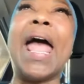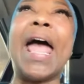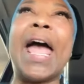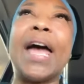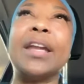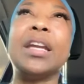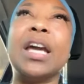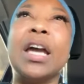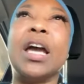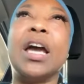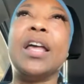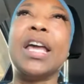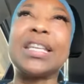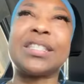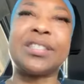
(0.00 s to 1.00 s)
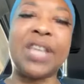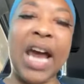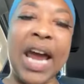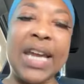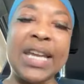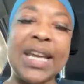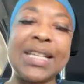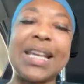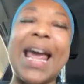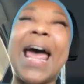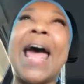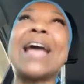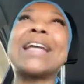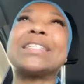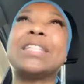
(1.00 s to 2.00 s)
And Satan has
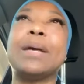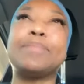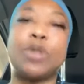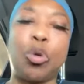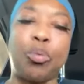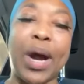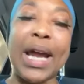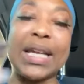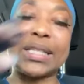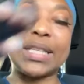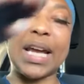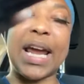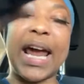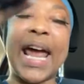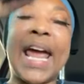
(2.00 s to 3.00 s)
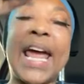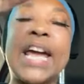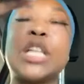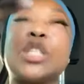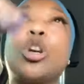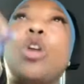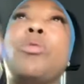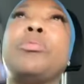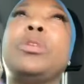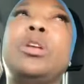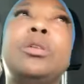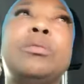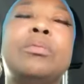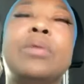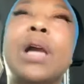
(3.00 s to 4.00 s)
asked him to raise the hedge on
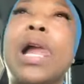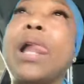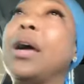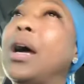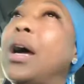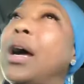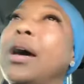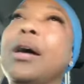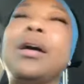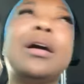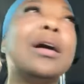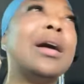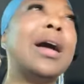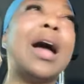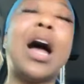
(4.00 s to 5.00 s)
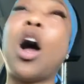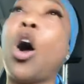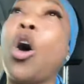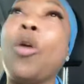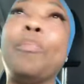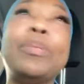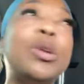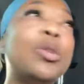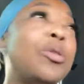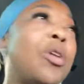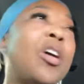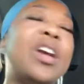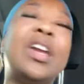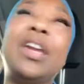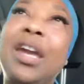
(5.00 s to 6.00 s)
you. Uh, I hope you
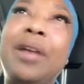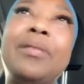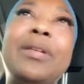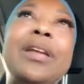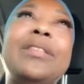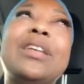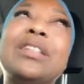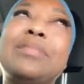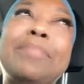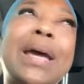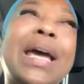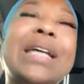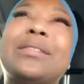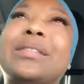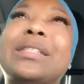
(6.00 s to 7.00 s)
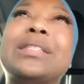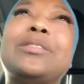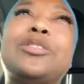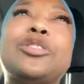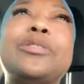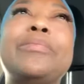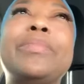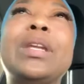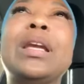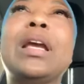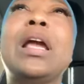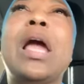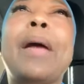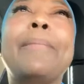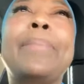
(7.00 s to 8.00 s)
are hearing this message.
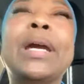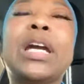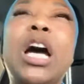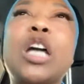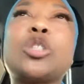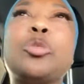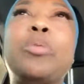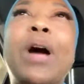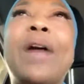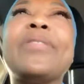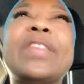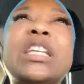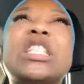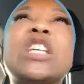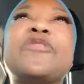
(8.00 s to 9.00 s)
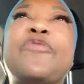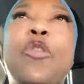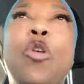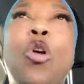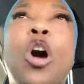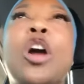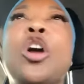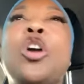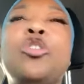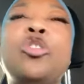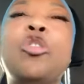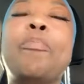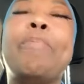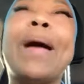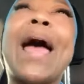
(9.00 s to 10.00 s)
Because whoever this is for,
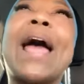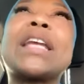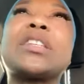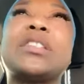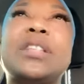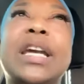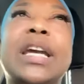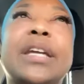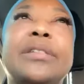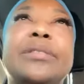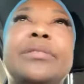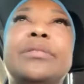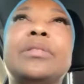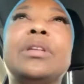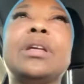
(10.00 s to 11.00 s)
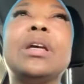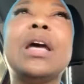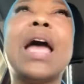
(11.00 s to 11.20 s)
you backslidden